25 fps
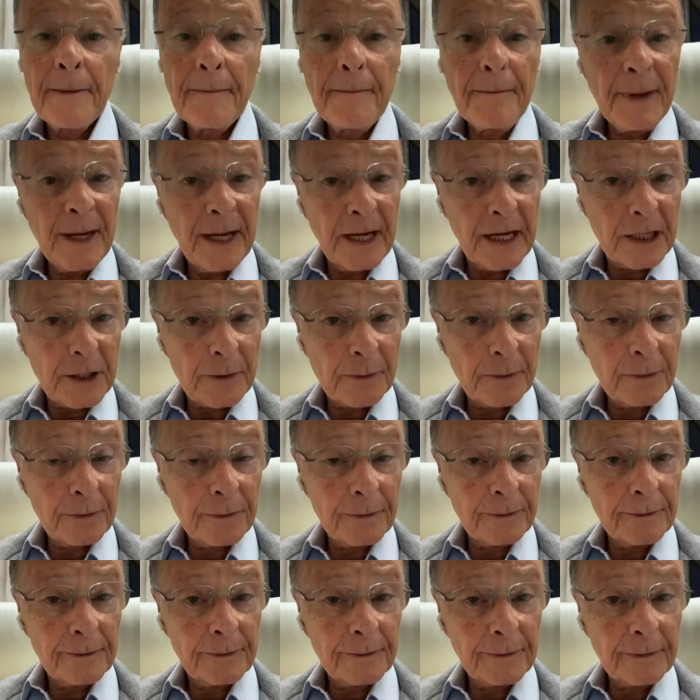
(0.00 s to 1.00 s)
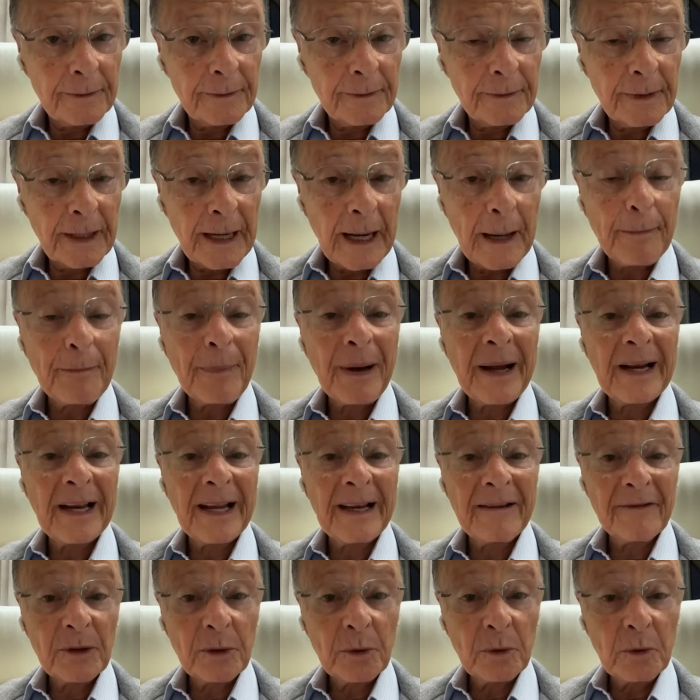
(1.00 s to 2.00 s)
Even though
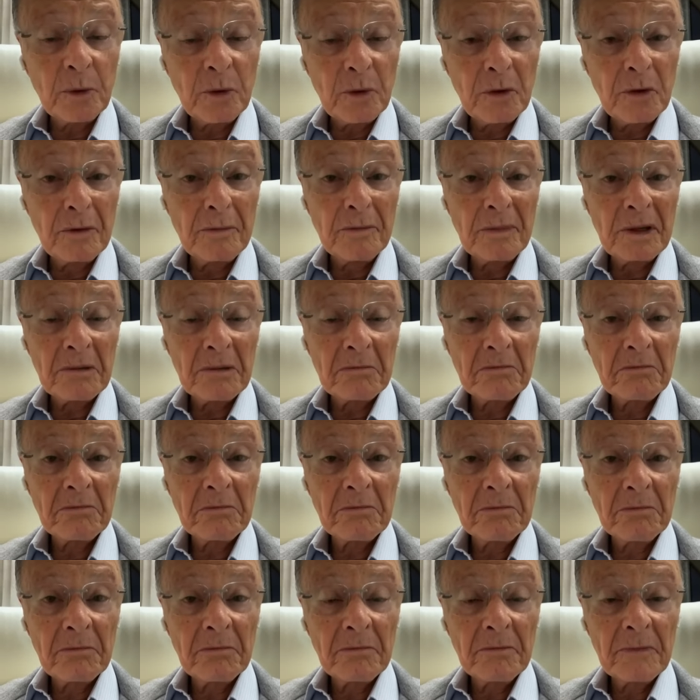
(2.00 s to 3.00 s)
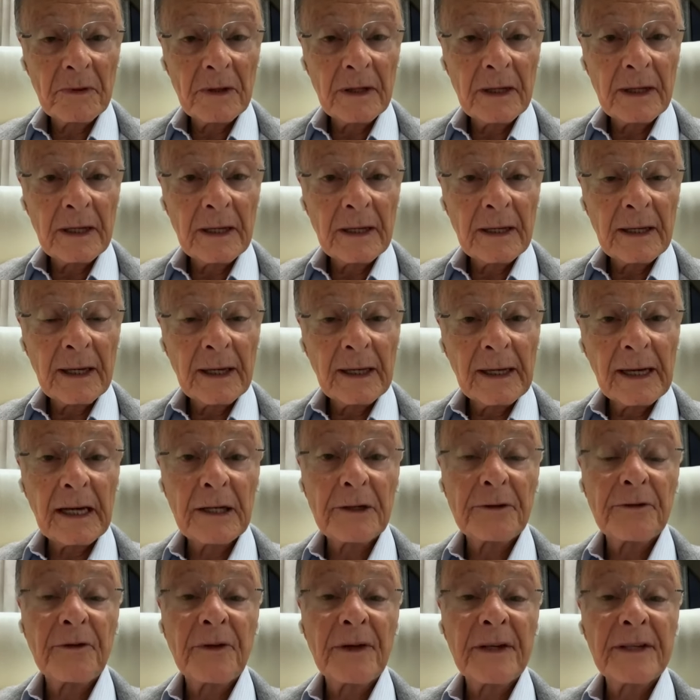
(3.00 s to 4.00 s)
people consider
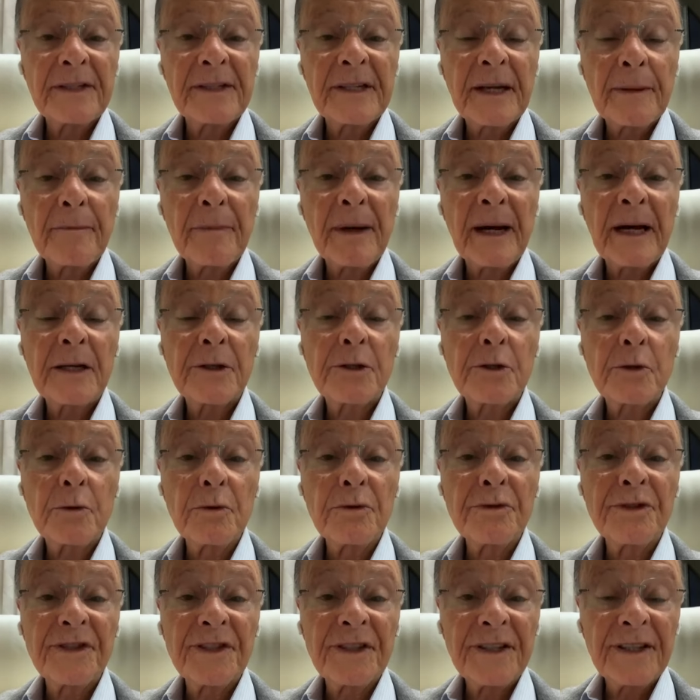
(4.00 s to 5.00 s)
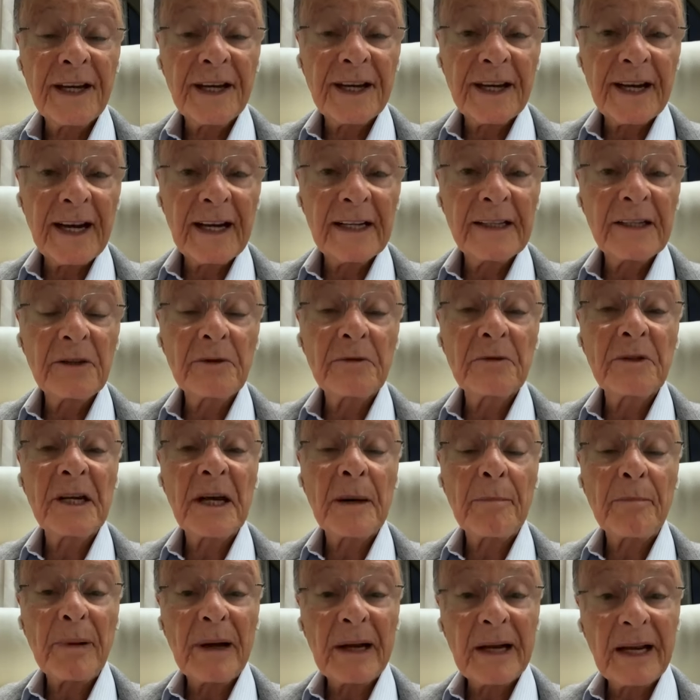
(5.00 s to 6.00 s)
the Word of man more than
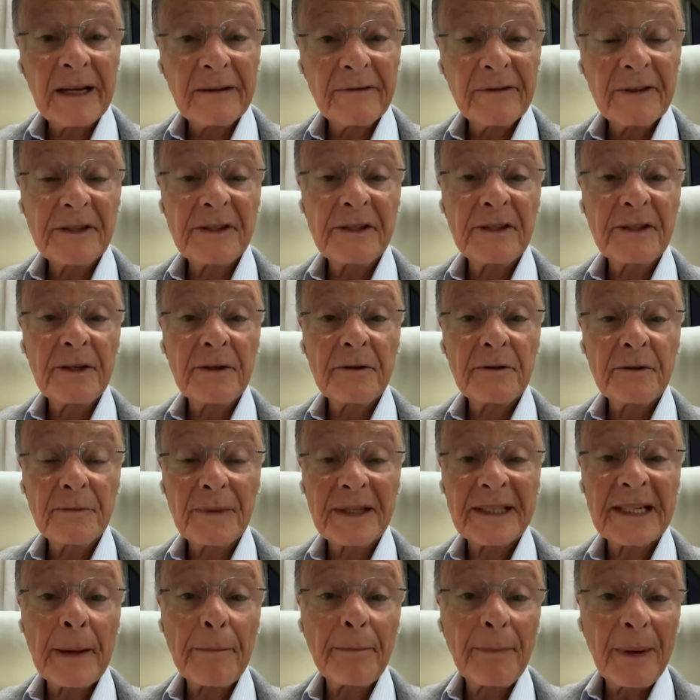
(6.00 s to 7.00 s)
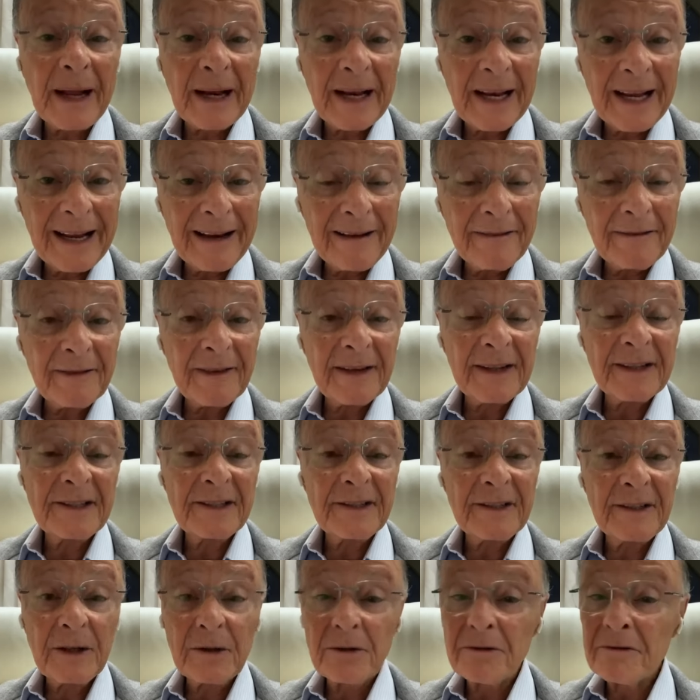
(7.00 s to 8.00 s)
the Word of God, but
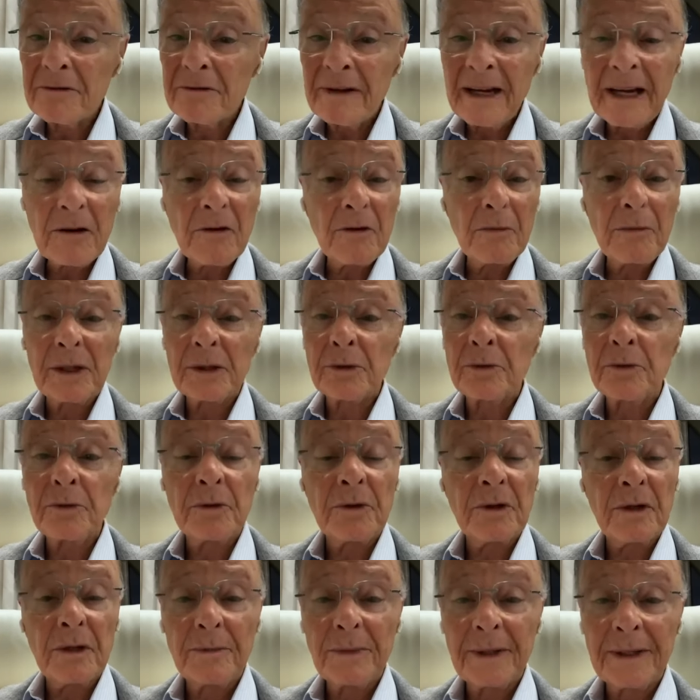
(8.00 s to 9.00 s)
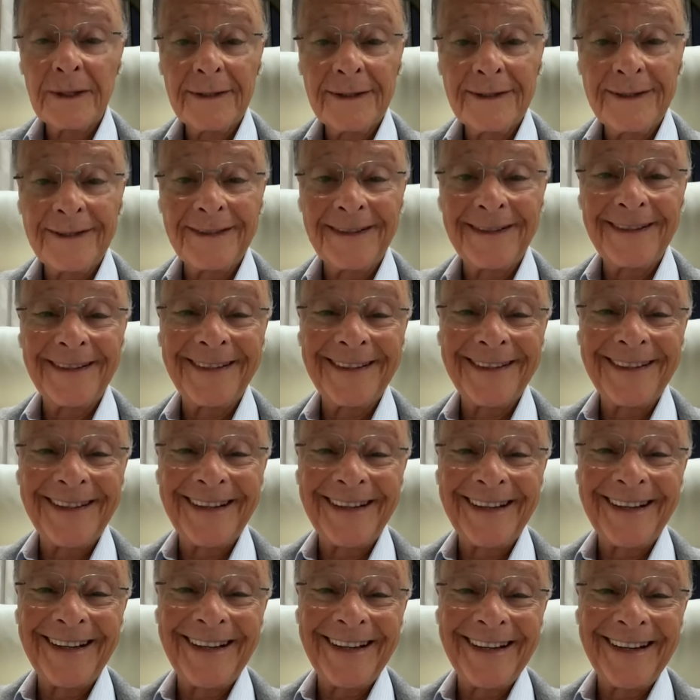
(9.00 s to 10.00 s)
still, the Word of God is not like the Word
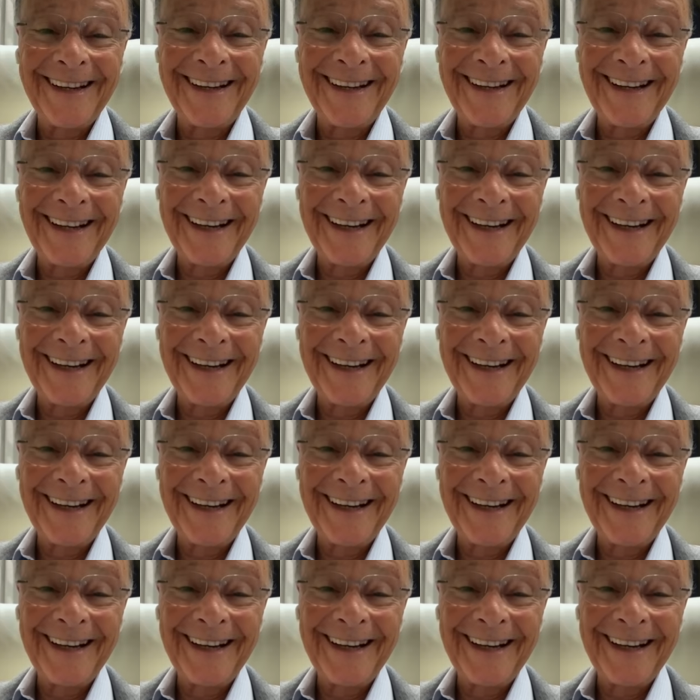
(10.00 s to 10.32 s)
of man.